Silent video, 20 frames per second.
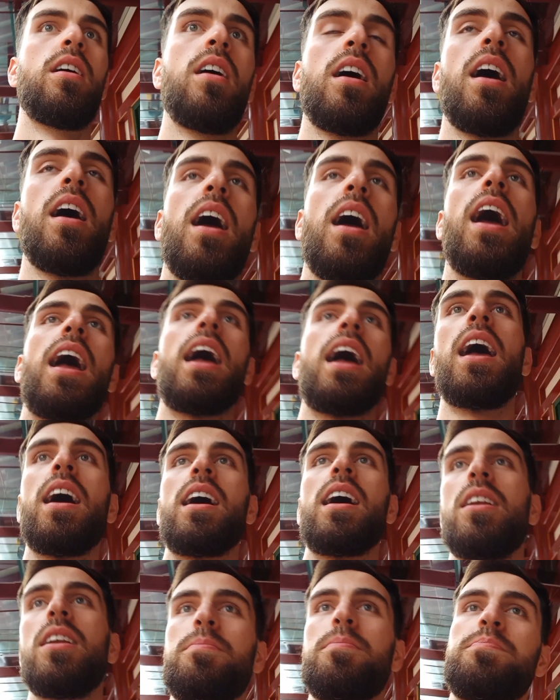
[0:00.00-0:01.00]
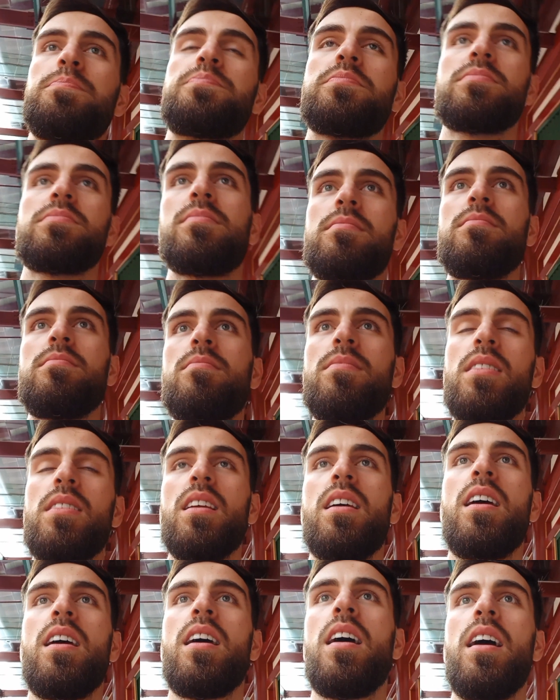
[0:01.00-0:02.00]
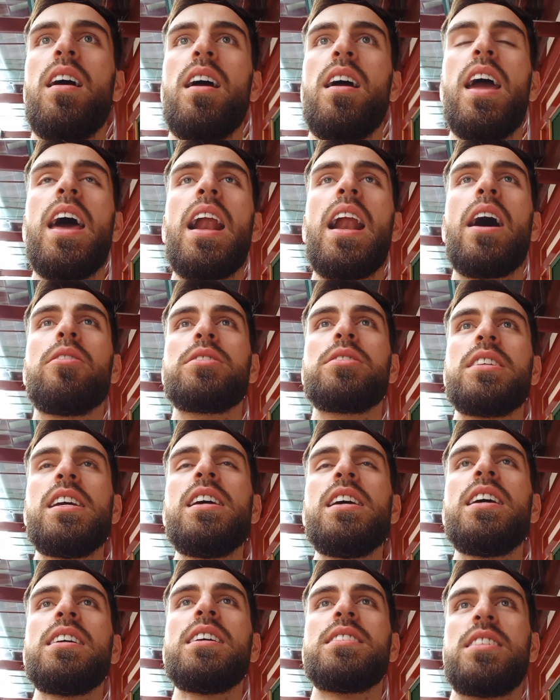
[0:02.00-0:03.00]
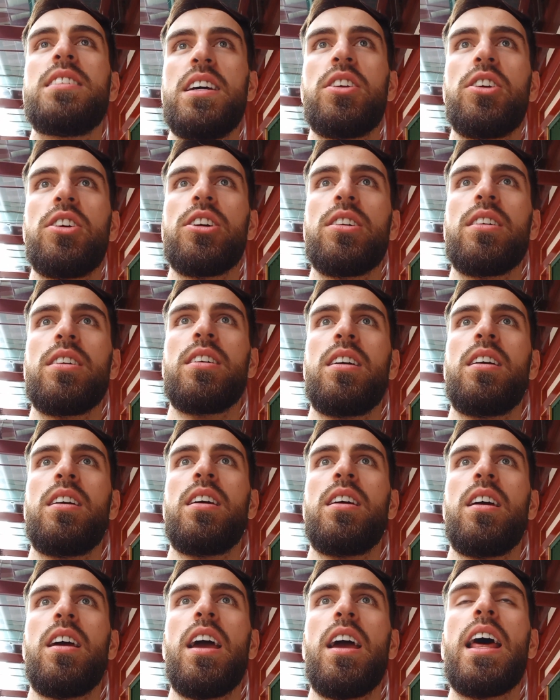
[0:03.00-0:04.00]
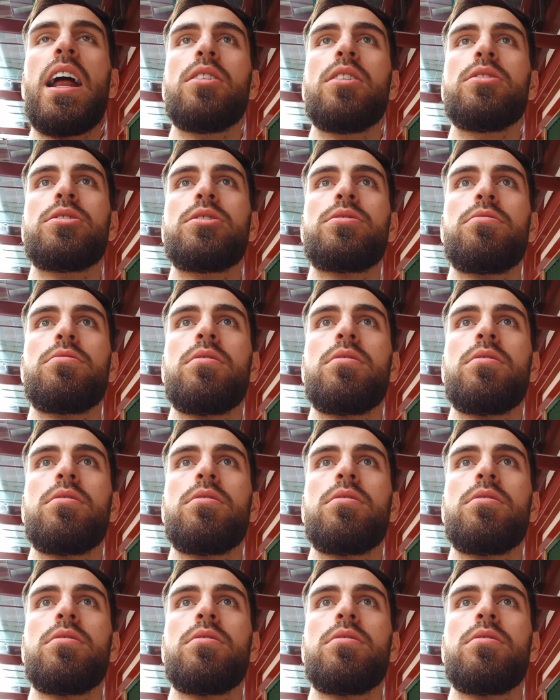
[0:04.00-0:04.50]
And I was eating dinner, and I was